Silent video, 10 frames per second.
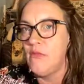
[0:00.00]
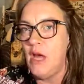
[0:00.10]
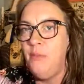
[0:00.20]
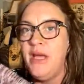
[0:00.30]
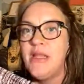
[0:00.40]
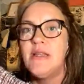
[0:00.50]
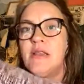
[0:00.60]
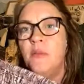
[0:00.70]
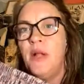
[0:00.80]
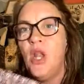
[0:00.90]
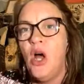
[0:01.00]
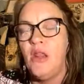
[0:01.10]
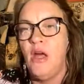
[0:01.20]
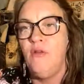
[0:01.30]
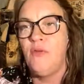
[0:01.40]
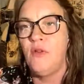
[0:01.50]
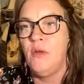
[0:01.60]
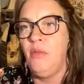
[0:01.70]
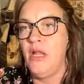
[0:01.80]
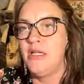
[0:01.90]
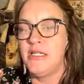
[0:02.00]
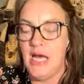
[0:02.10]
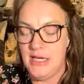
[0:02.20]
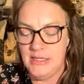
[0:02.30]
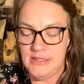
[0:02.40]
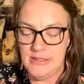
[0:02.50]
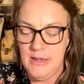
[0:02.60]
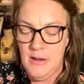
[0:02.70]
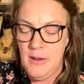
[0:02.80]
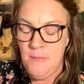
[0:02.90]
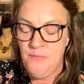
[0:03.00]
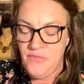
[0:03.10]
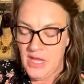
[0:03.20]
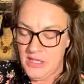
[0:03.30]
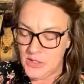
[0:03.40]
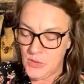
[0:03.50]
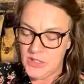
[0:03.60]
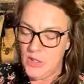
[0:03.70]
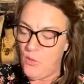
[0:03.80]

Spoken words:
I picked this up a lot, though, for the plus size. This one's a